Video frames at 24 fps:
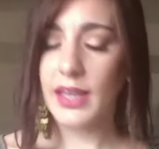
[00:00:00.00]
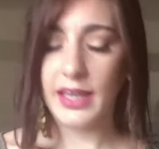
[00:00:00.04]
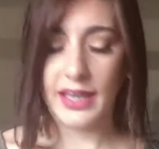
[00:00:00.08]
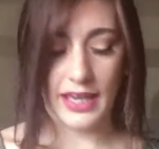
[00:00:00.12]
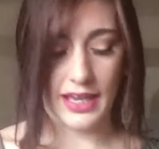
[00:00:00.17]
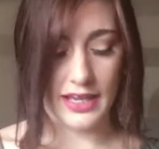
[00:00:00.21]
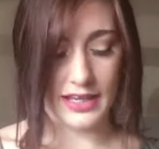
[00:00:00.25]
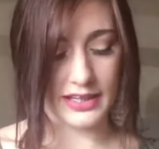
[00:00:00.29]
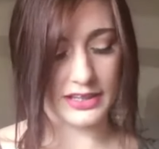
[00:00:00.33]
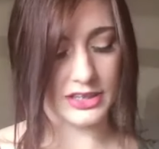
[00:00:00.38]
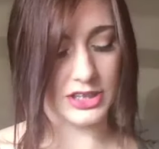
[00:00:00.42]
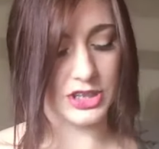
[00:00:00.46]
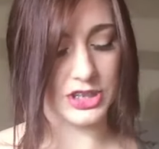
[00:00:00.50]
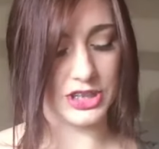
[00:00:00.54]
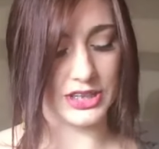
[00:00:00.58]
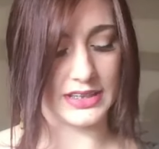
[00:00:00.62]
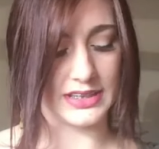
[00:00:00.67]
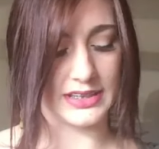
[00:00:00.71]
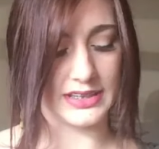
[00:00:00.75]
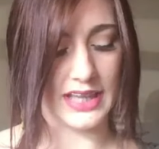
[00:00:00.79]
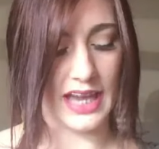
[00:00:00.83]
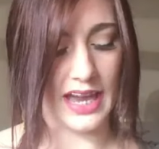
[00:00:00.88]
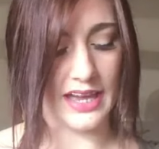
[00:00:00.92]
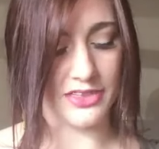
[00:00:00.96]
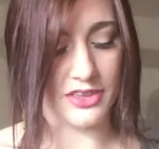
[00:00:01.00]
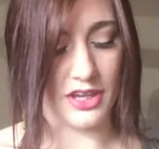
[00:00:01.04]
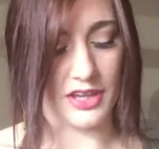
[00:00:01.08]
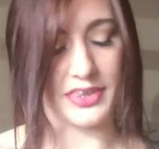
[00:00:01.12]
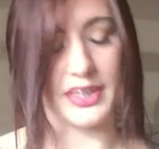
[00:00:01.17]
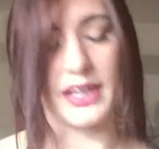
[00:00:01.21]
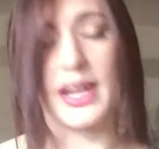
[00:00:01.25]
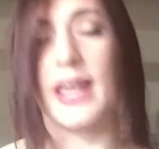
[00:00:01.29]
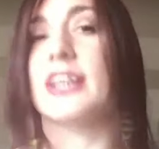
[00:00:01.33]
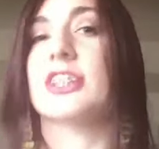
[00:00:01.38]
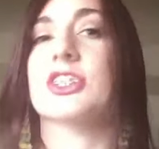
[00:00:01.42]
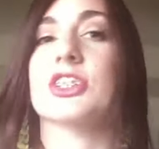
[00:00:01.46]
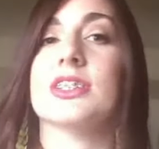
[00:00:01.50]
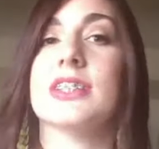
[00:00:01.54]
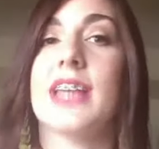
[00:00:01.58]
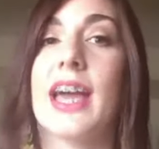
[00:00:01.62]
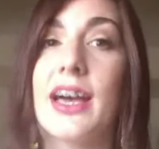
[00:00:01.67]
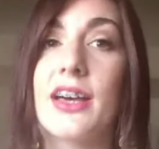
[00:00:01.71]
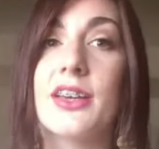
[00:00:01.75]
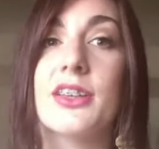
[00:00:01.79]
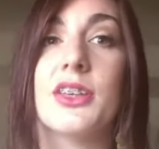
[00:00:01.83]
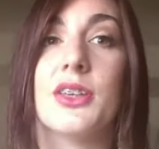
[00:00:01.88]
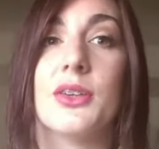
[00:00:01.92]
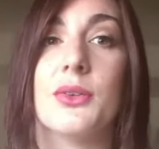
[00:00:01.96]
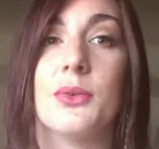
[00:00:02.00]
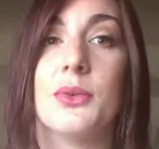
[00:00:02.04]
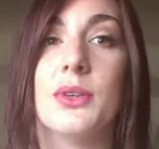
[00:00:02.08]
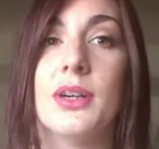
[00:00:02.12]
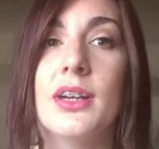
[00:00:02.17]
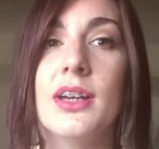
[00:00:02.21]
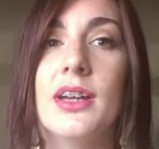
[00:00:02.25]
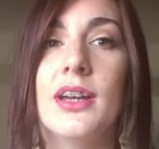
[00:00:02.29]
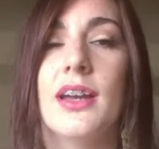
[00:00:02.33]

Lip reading: It's just, I thought that I should tell you